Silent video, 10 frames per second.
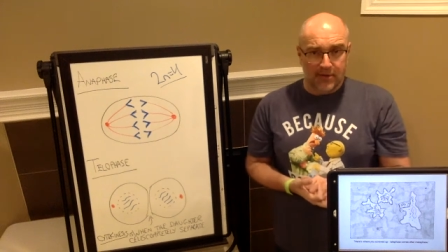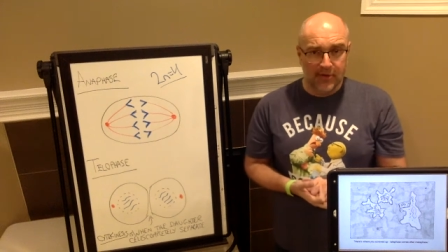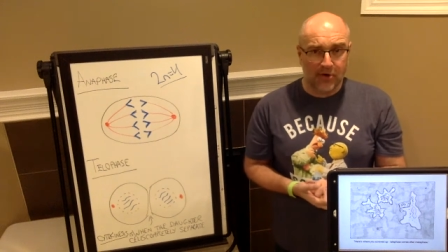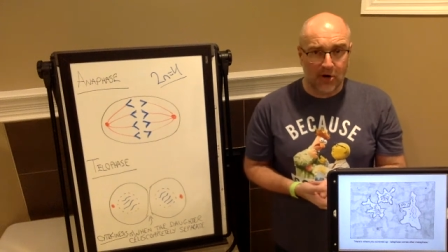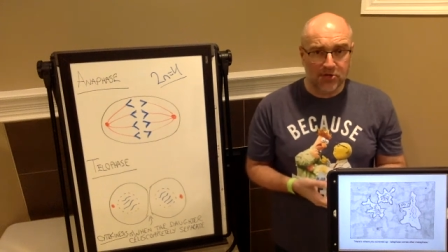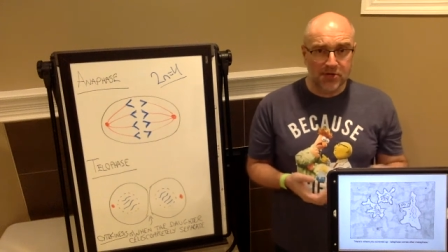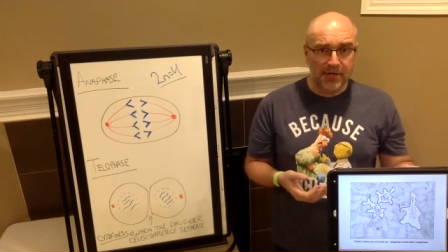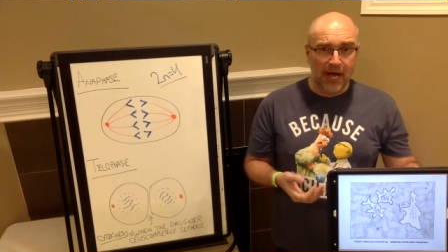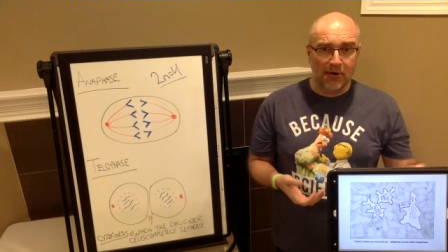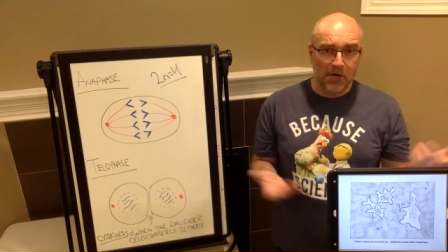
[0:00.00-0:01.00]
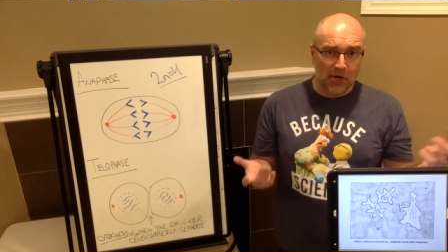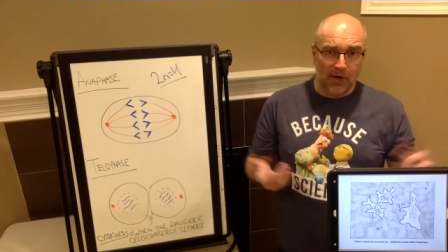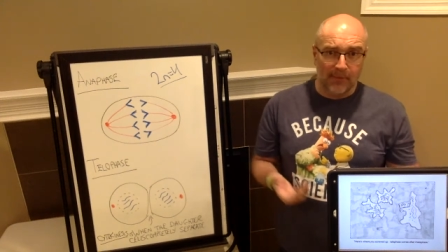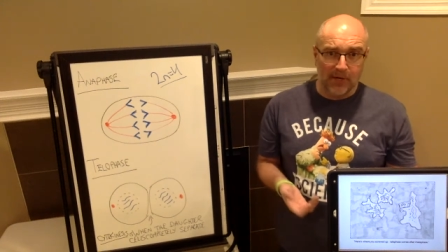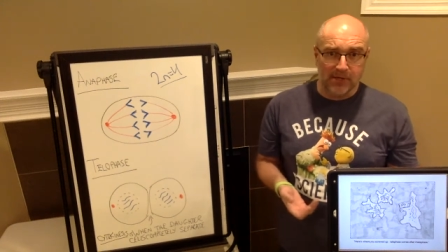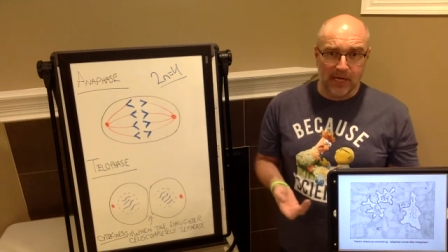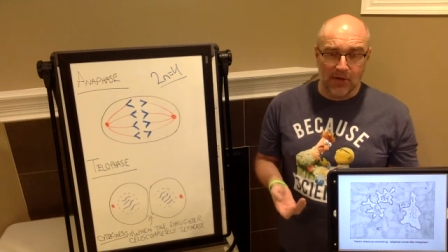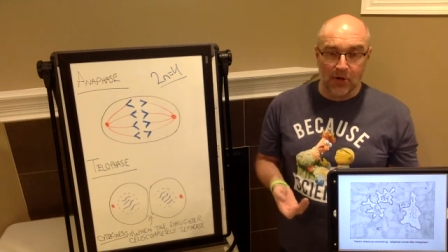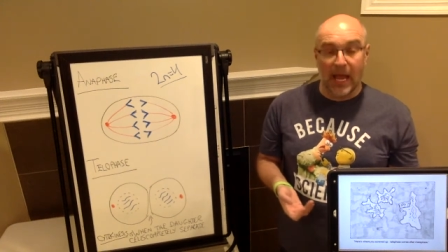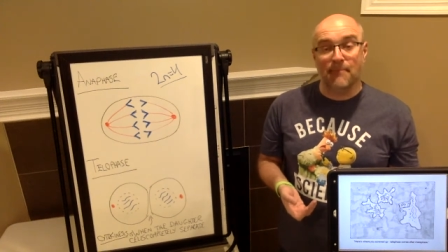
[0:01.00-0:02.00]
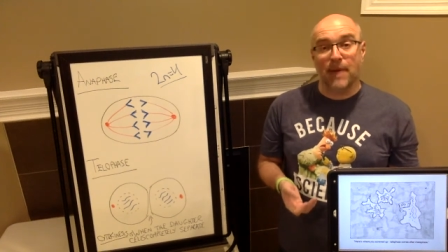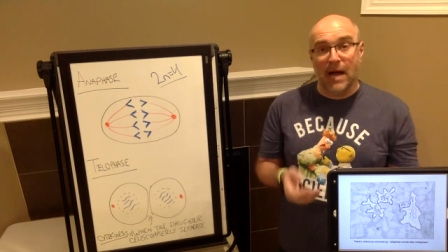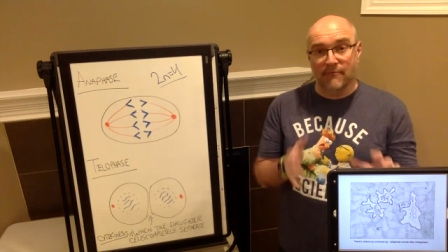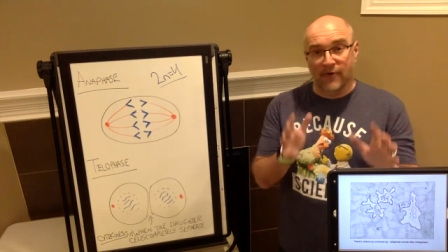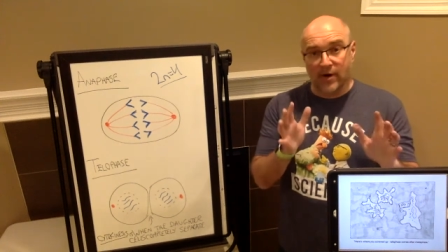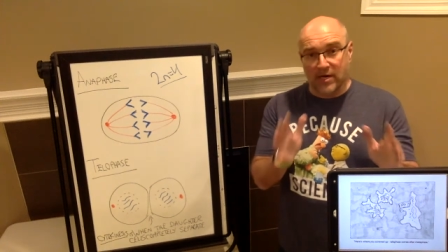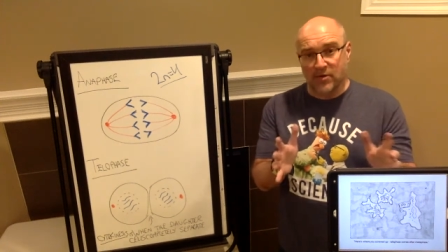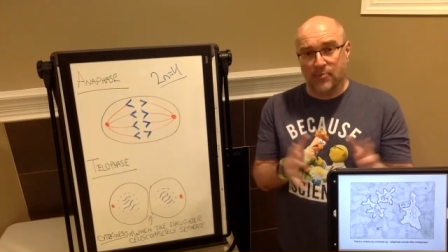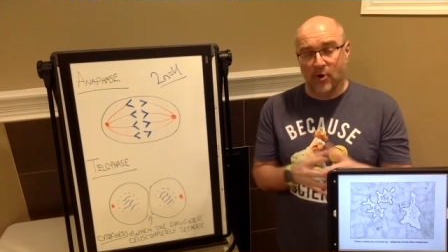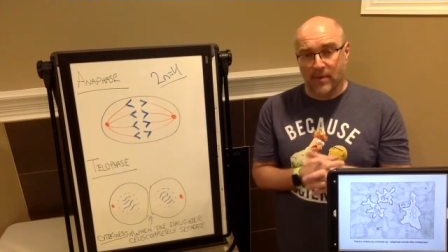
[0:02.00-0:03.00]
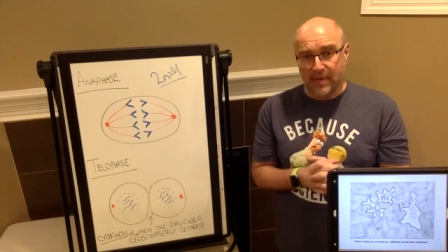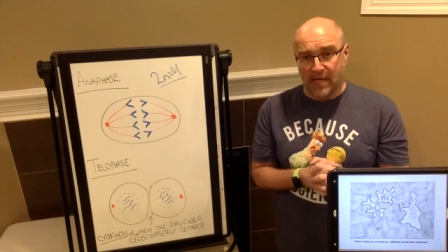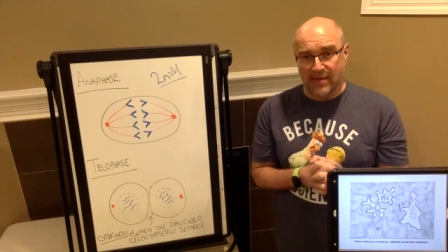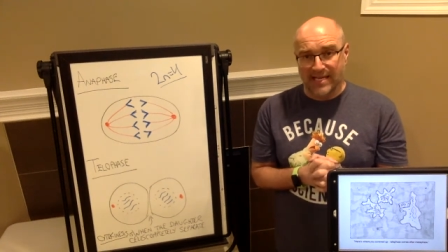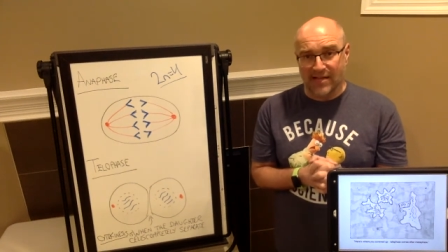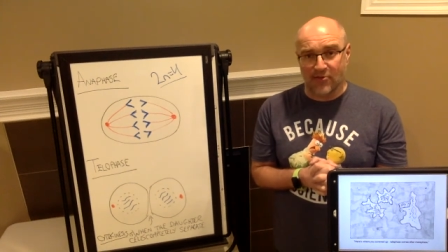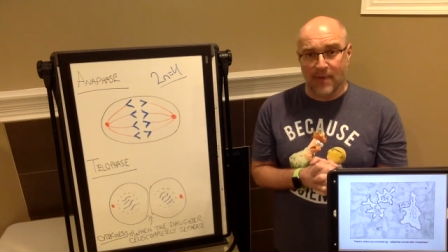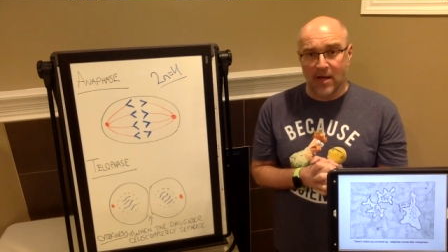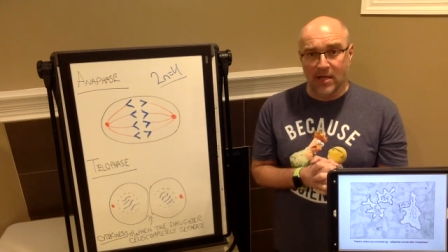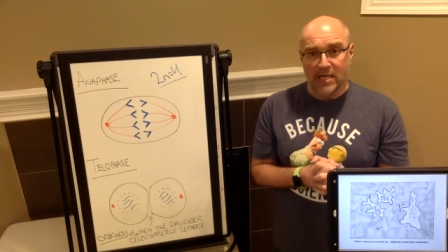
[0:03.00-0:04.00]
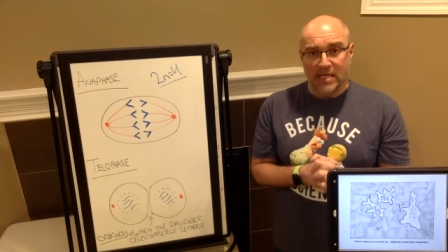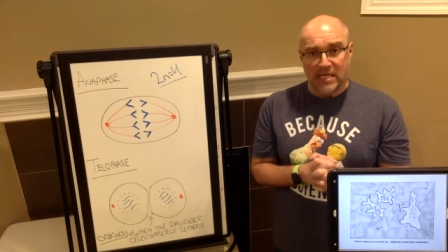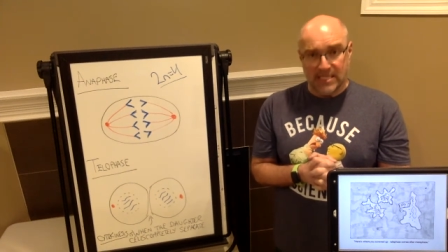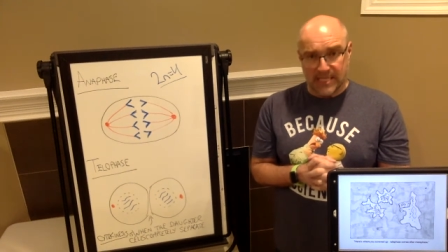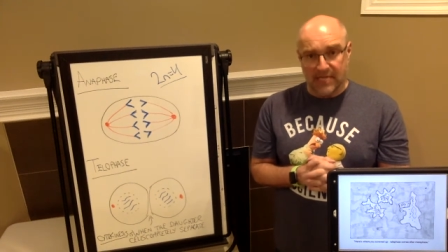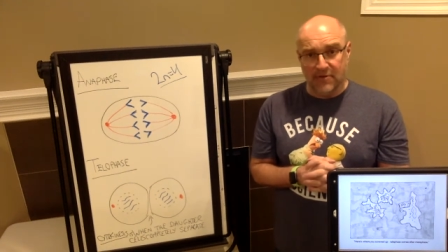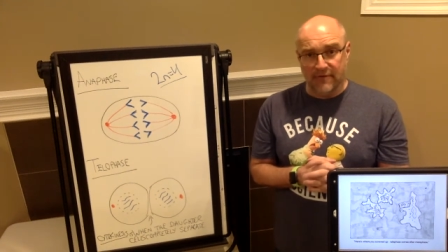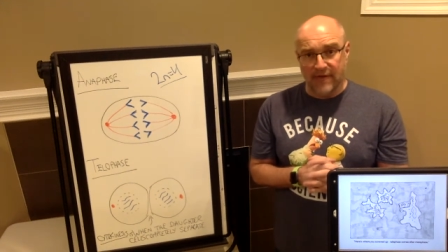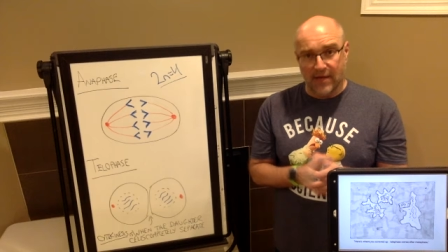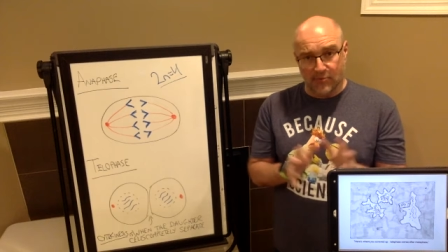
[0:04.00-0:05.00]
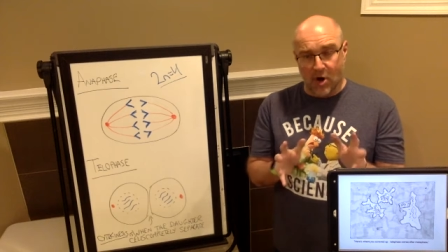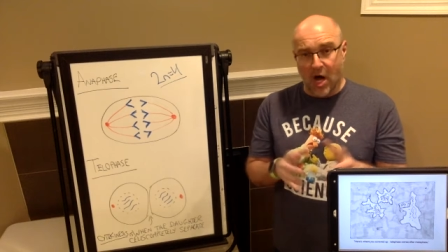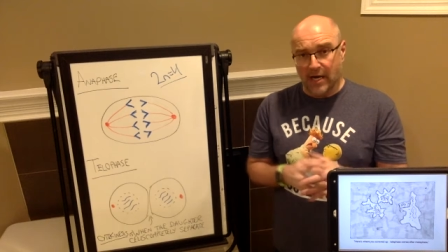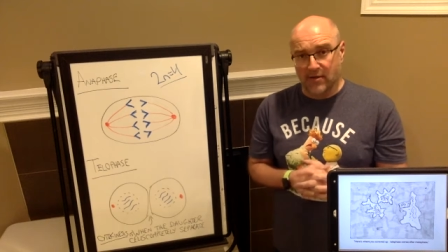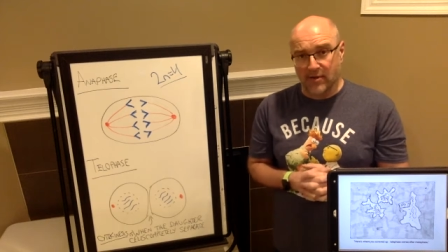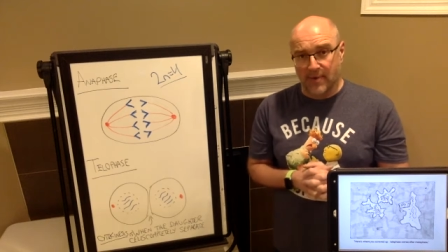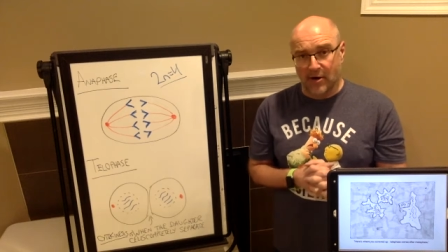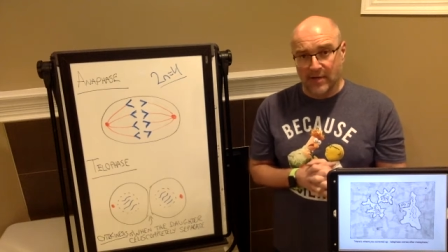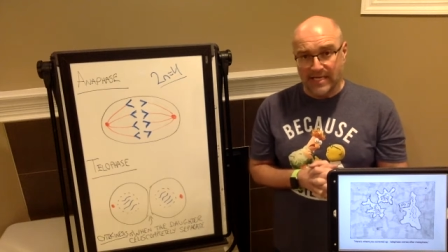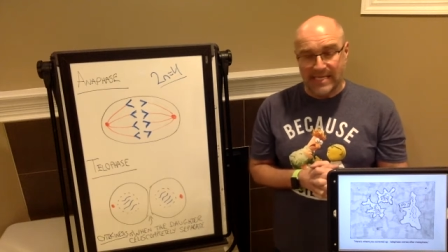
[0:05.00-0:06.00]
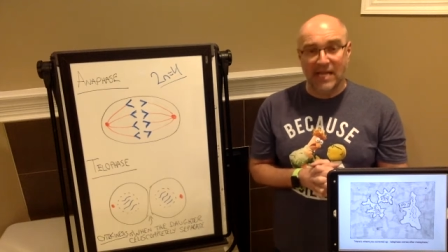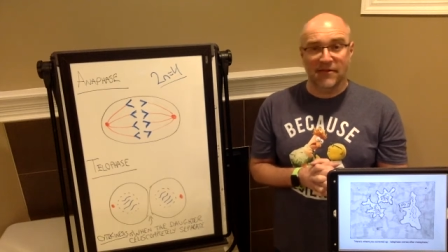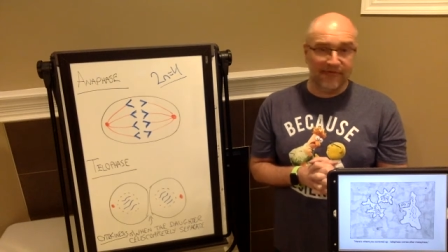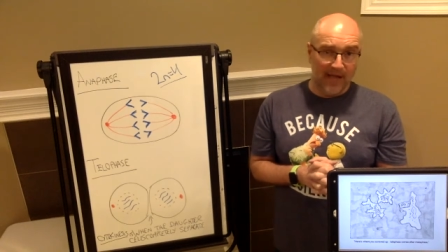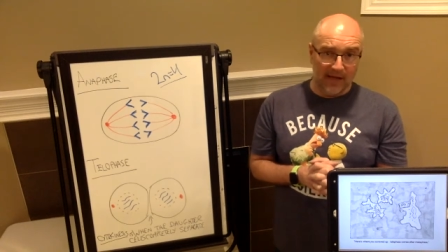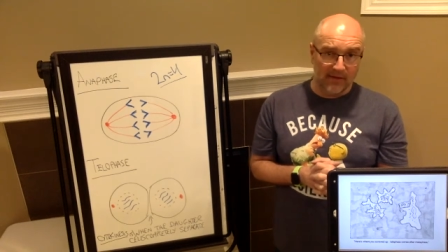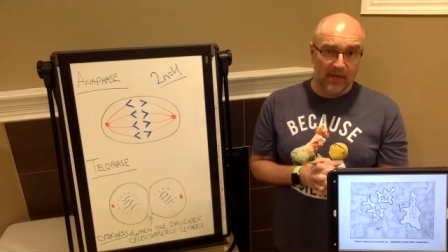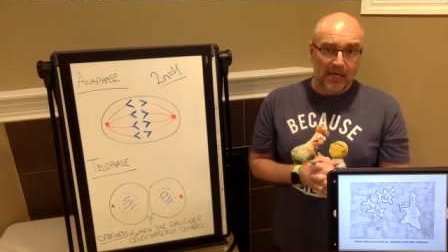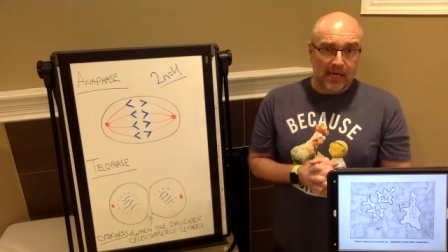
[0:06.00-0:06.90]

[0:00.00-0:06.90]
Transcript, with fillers: this cartoon down here. I mean, take a look. And I'm very disappointed because they did spell telophase wrong. It's apparently telephase.